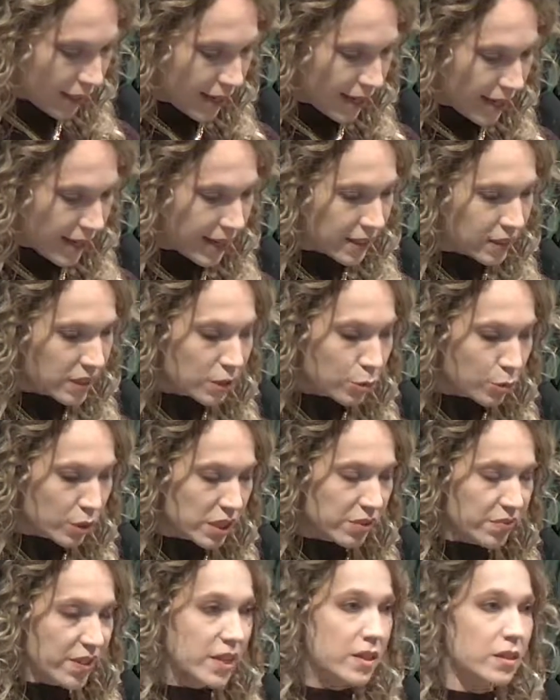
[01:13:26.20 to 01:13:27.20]
And it was
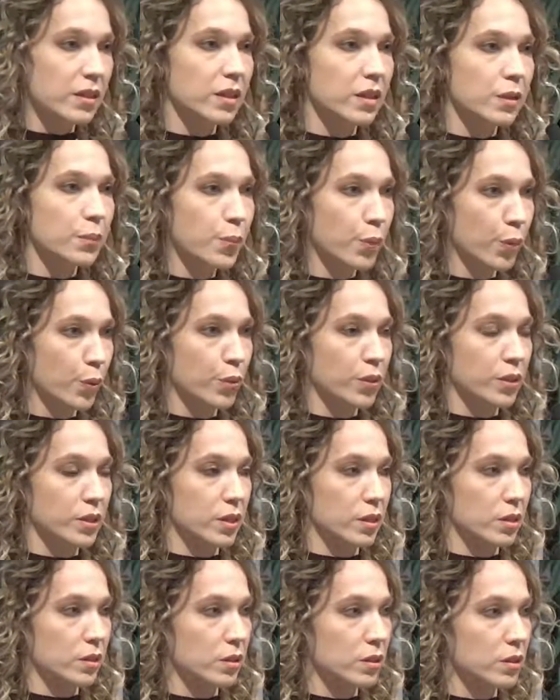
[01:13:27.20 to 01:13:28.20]
very
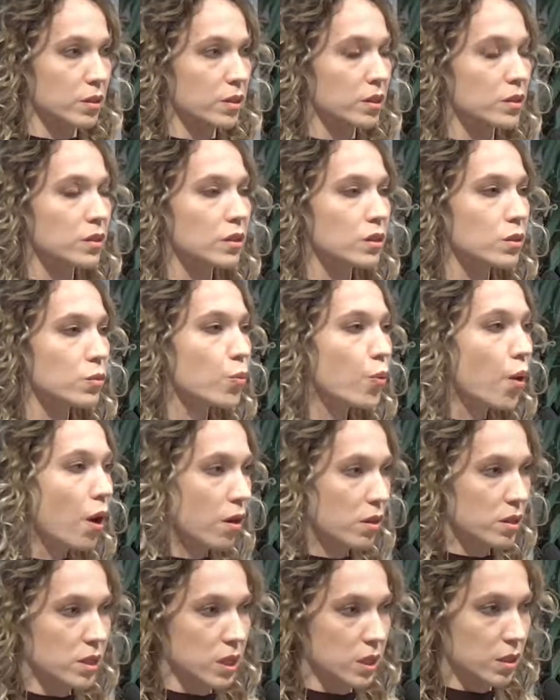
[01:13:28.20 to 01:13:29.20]
important that it
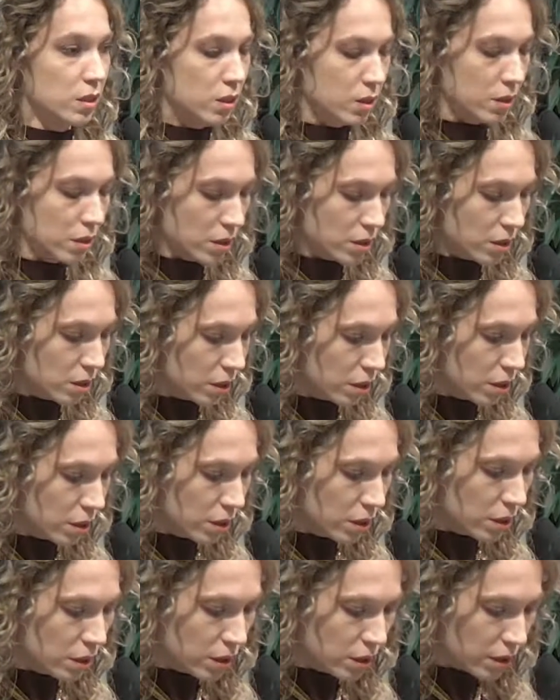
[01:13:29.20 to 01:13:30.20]
wasn't
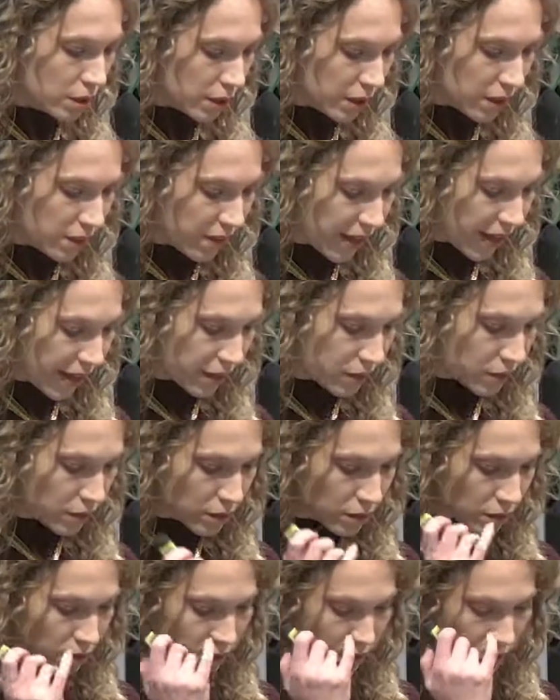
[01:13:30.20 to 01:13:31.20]
an
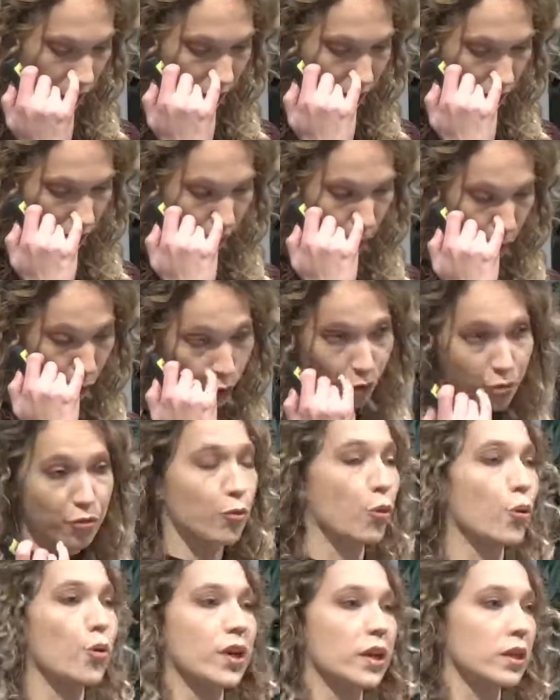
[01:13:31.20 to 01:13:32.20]
event for
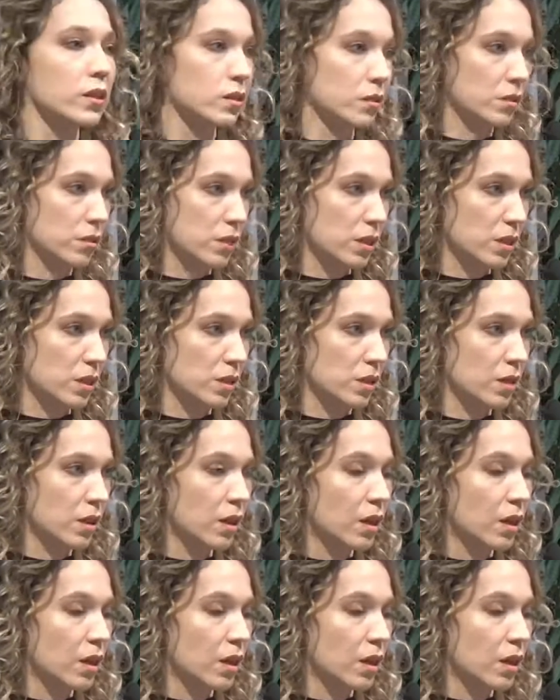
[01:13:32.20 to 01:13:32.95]
foreigners.